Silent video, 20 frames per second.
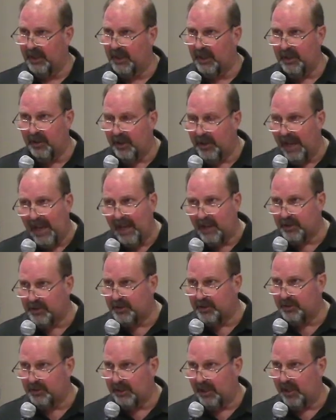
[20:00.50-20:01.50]

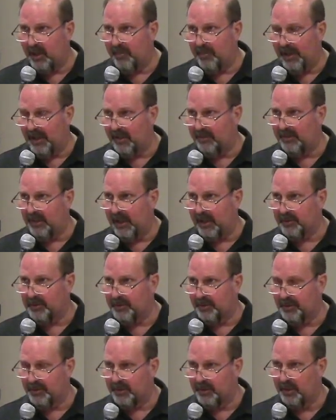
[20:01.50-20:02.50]
International tire
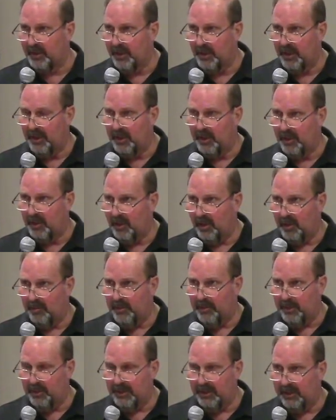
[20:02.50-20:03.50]
manufacturers are
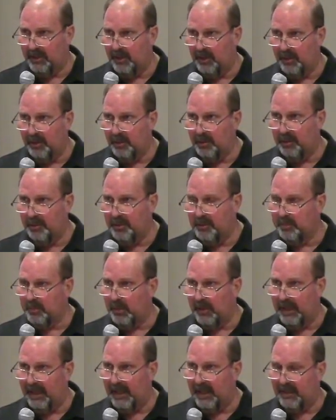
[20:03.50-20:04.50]
building huge
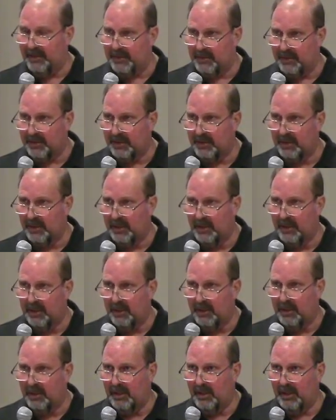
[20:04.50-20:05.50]
plants
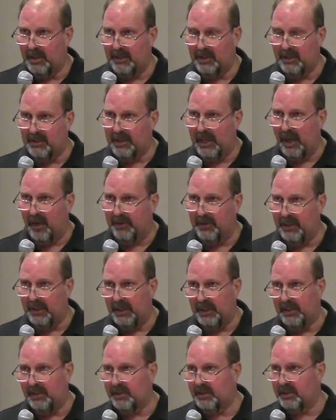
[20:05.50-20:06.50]
in the
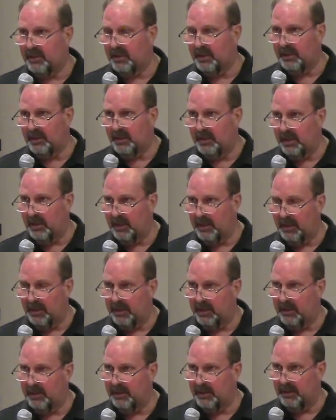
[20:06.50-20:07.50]
southeast.
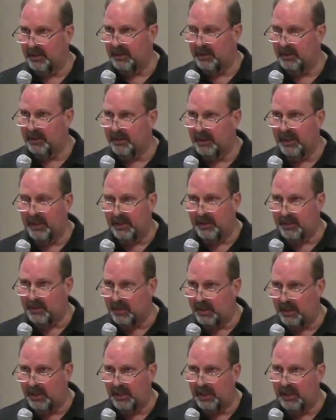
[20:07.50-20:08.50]
Uh,
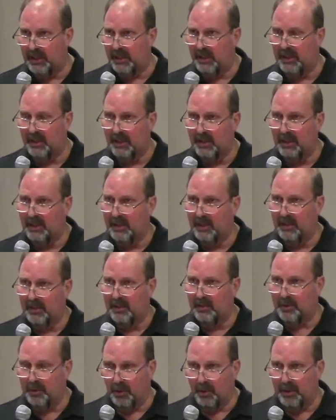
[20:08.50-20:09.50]
Tennessee,
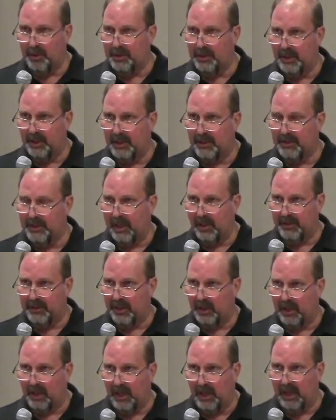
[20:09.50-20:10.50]
Georgia, South
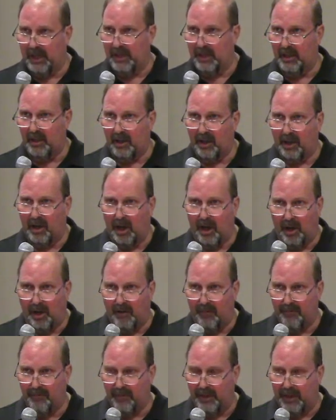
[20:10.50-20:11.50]
Carolina are all
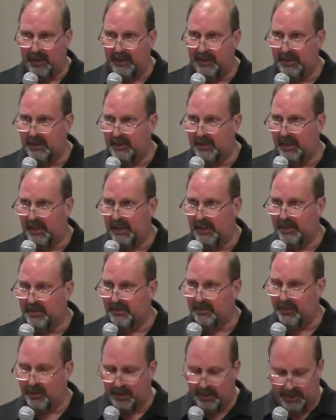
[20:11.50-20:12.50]
friendly states
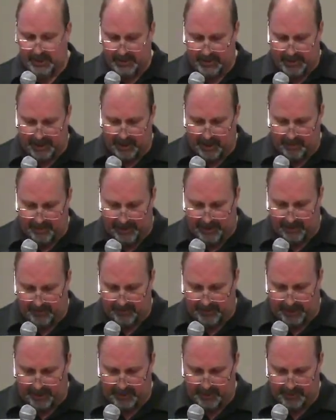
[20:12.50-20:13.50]
for these tire
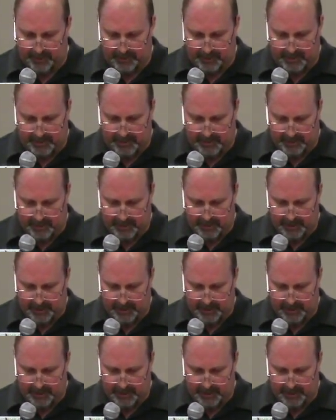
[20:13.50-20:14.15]
manufacturers.